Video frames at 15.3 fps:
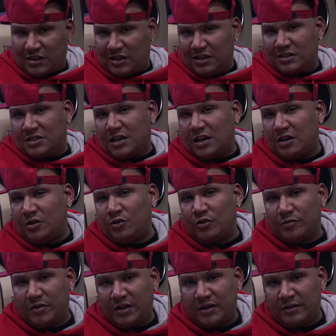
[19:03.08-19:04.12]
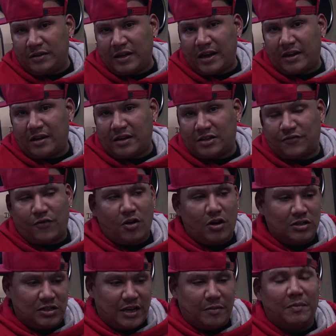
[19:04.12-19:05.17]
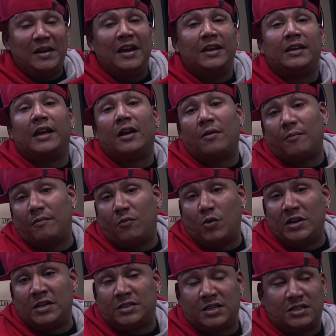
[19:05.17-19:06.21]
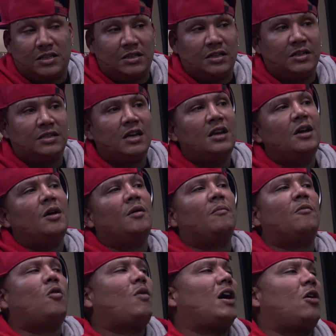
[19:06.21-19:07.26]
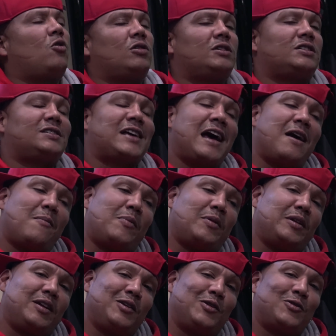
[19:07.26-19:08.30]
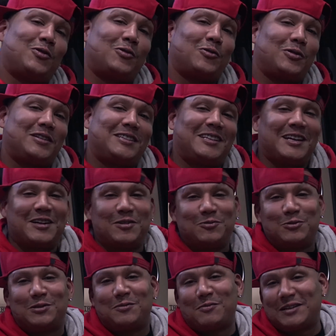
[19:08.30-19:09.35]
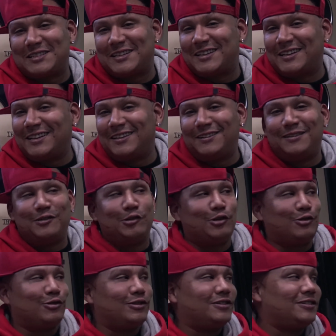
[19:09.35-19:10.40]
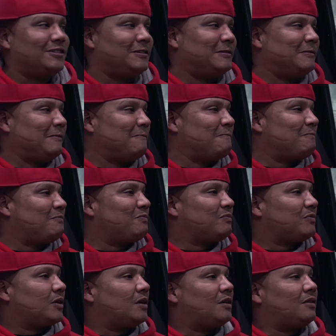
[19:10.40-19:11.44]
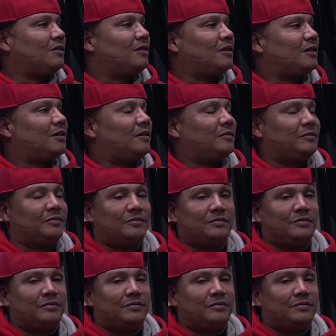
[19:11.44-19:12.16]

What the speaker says: are things that are new to me, like as far as like being there and witnesses in this. But while all of this is happening, you know, the tingles in my skin, you know, the